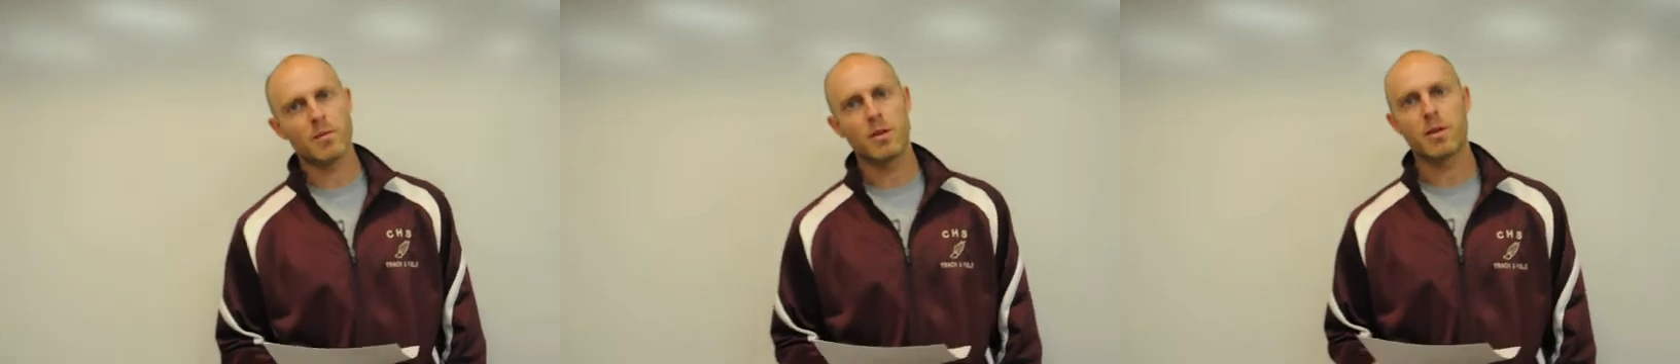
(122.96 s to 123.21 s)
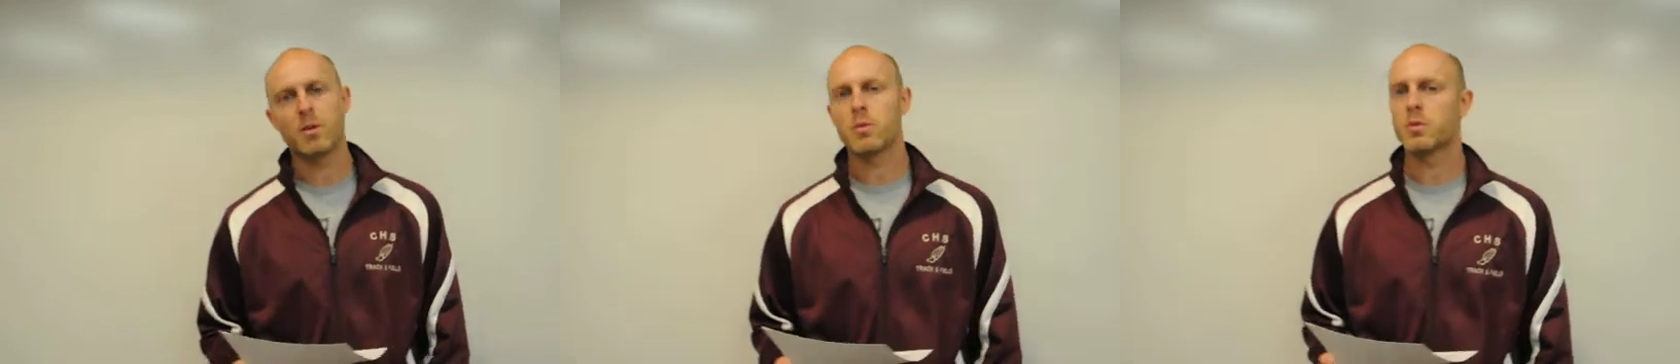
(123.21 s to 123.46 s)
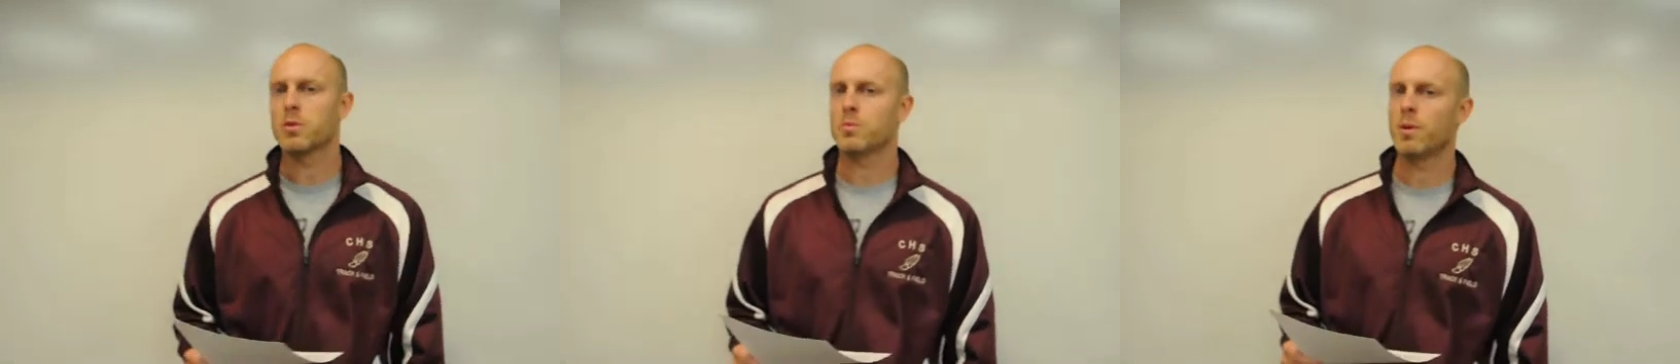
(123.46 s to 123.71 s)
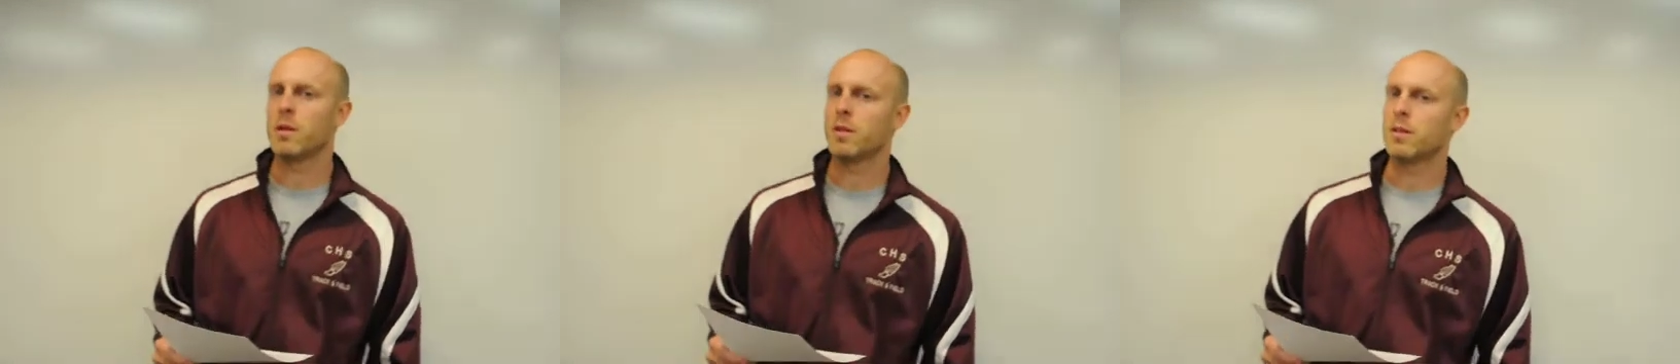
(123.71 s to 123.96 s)
a
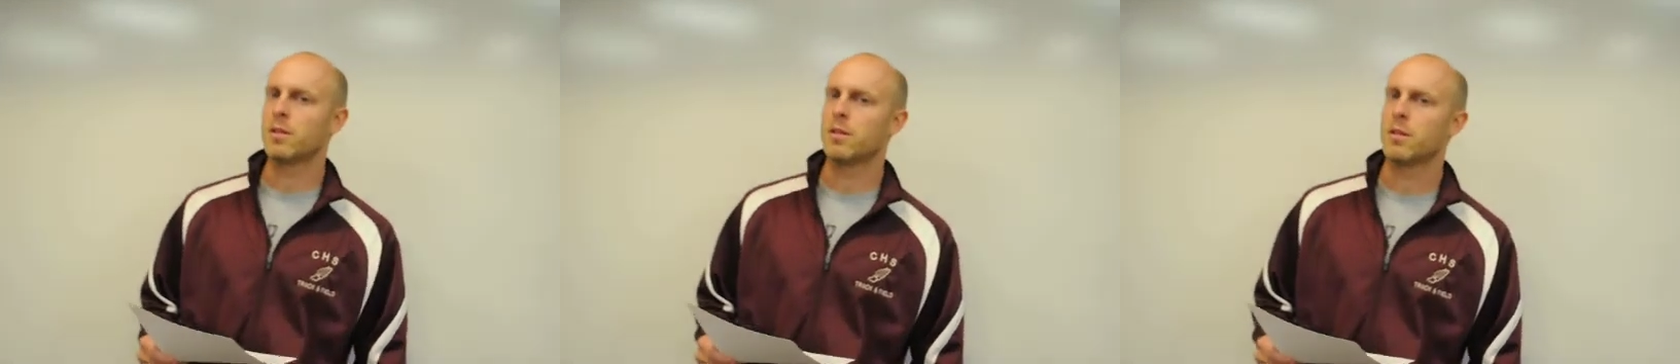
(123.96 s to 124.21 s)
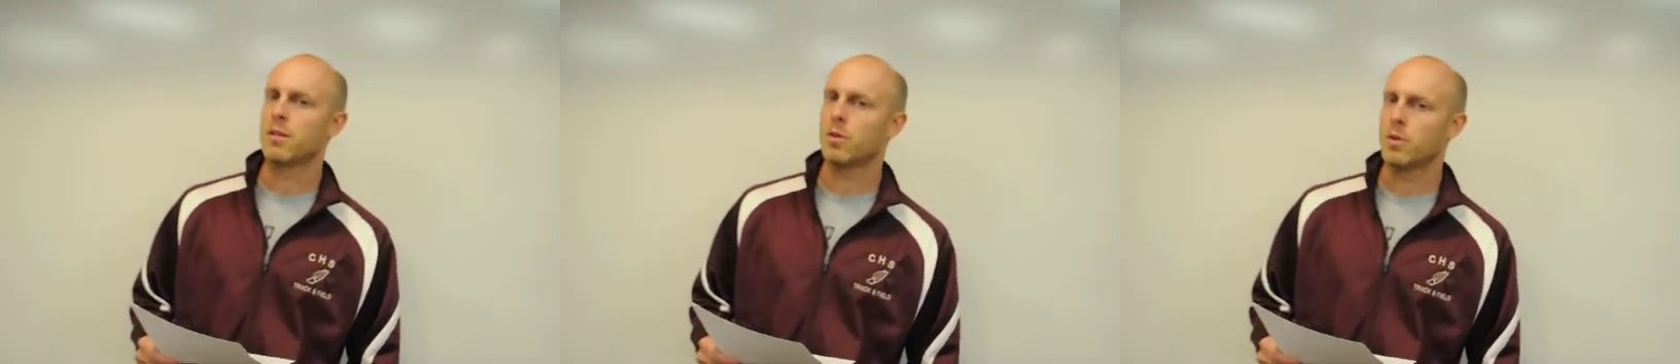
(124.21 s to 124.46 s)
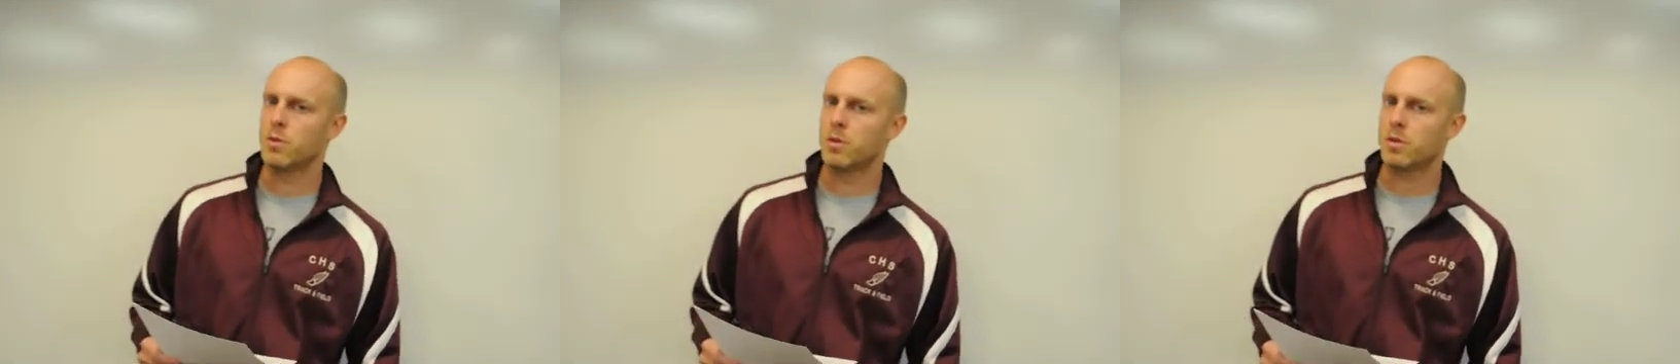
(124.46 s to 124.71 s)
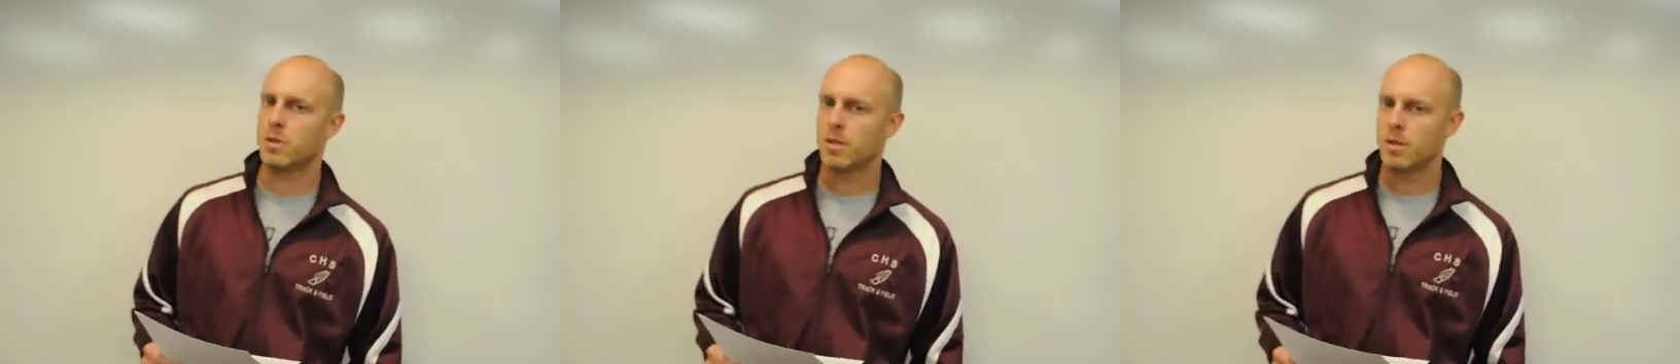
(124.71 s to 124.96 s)
corresponding Kahoot